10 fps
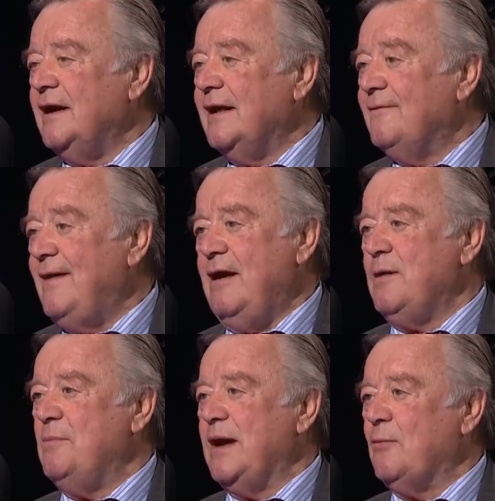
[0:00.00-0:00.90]
in a very
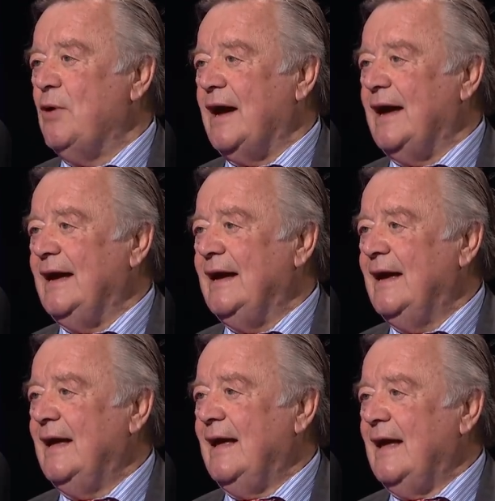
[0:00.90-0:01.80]
big way,
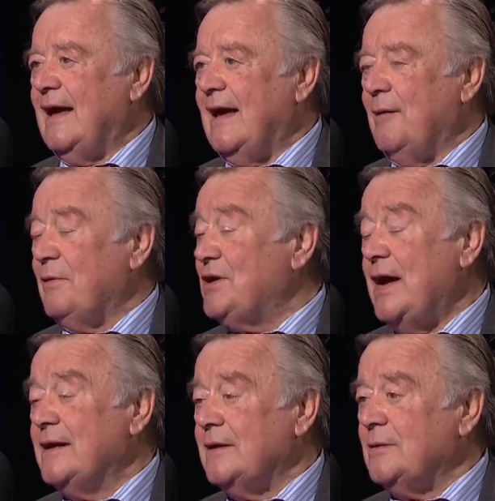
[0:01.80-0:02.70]
and we're
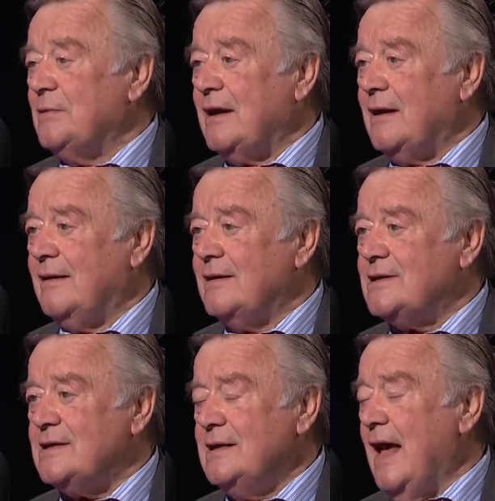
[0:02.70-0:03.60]
taking them in a
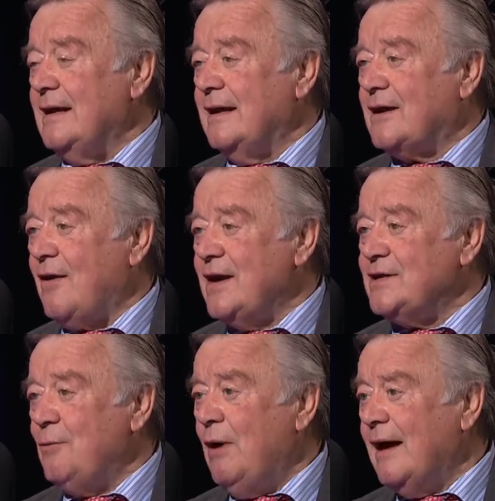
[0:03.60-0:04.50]
slightly
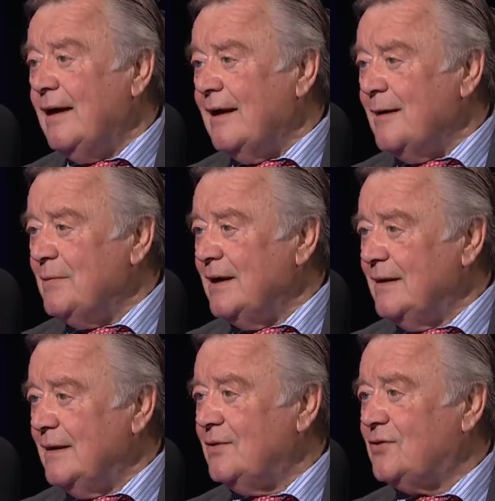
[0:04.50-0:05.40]
crazy way. I
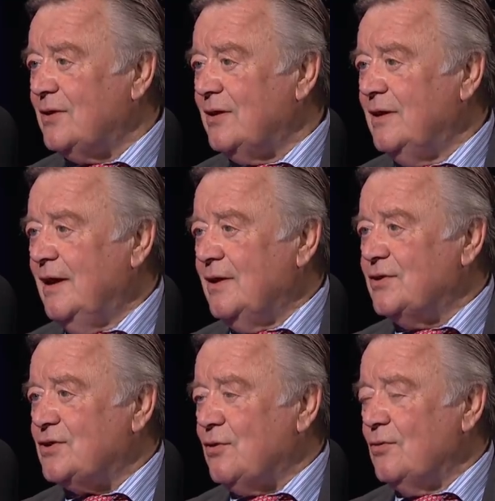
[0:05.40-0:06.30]
mean, it's an
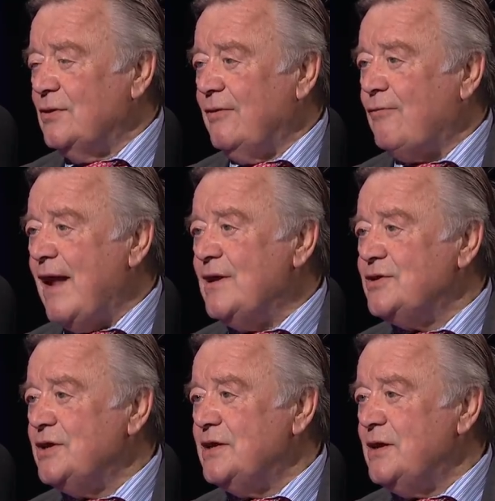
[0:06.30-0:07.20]
extraordinarily
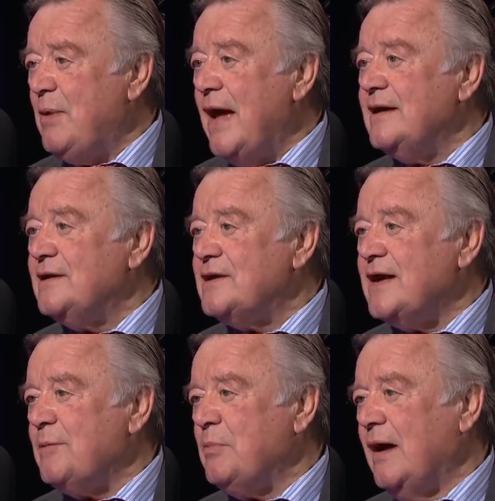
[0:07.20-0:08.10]
frenzied debate to
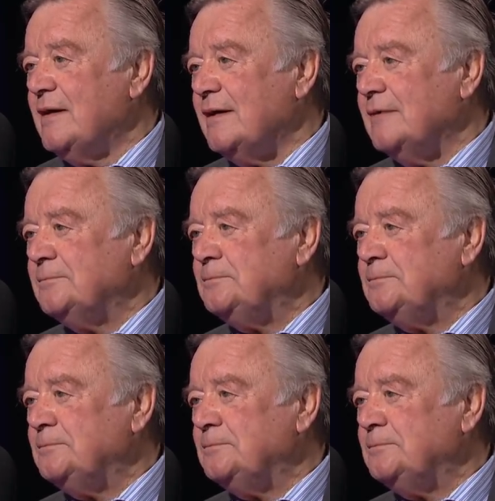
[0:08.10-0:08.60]
take part in.